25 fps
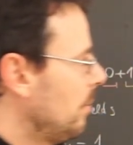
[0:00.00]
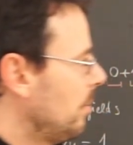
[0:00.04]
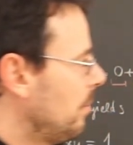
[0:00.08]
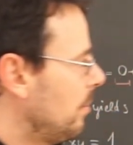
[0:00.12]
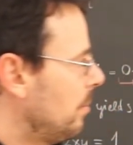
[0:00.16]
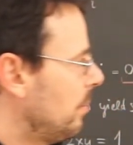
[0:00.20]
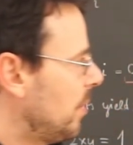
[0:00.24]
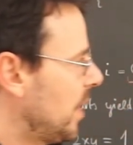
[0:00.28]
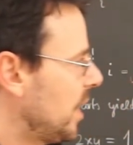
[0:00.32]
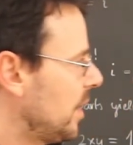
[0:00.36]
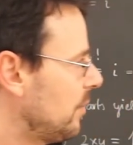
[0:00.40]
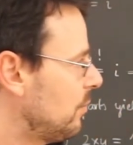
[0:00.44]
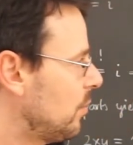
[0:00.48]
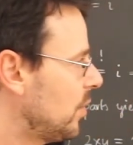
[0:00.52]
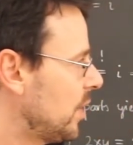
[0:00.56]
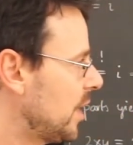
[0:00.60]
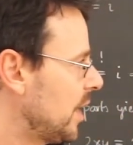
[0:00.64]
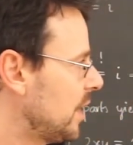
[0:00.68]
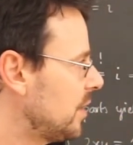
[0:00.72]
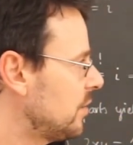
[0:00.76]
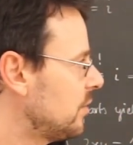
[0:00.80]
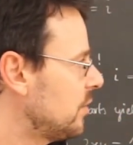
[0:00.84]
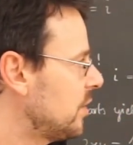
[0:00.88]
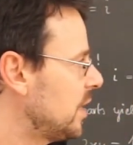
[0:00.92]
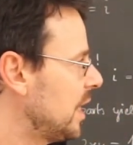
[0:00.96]
by
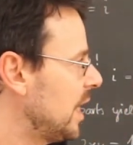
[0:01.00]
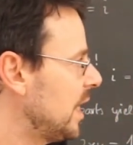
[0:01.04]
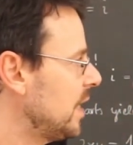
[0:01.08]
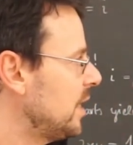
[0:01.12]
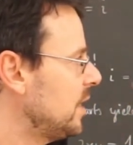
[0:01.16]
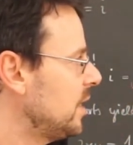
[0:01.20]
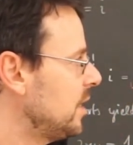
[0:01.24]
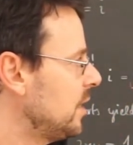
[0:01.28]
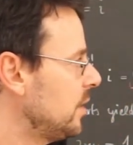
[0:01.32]
180